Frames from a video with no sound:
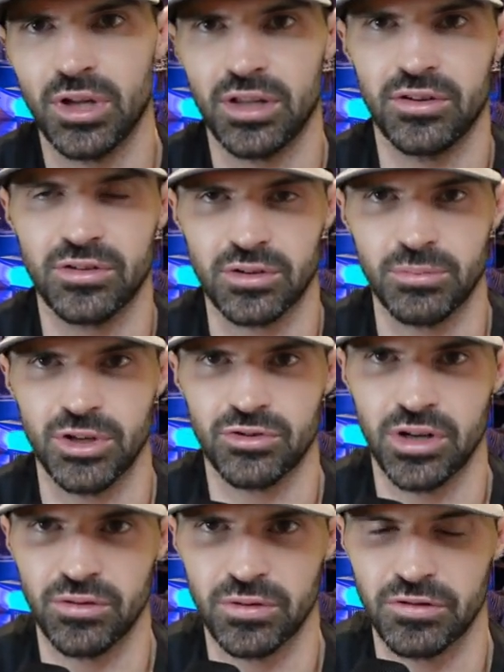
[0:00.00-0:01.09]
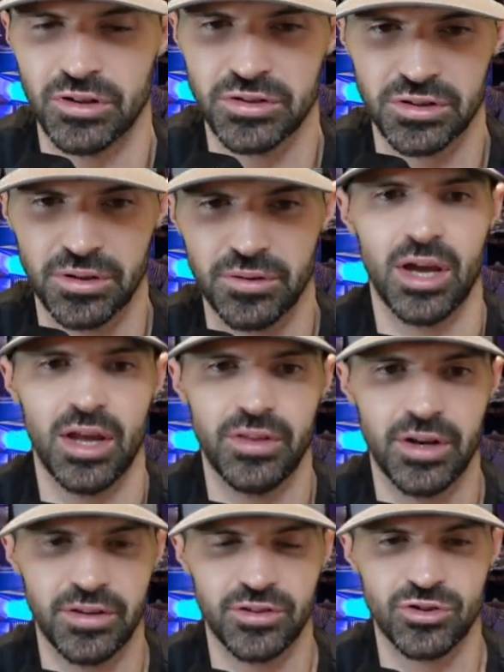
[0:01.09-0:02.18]
that there's going to be a trend reversal and
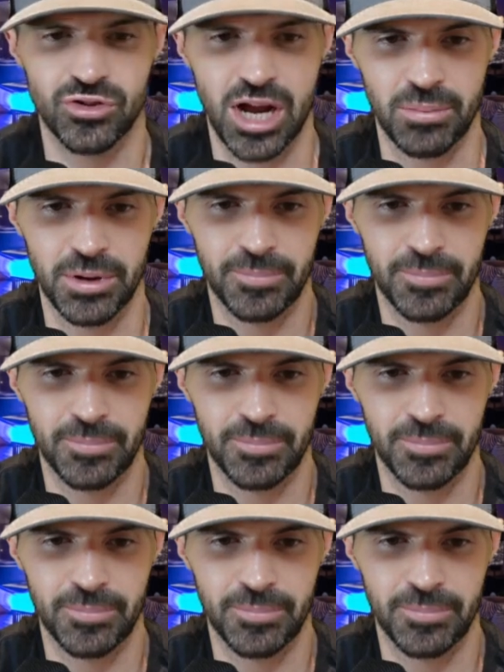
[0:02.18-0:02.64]
that it's a trap.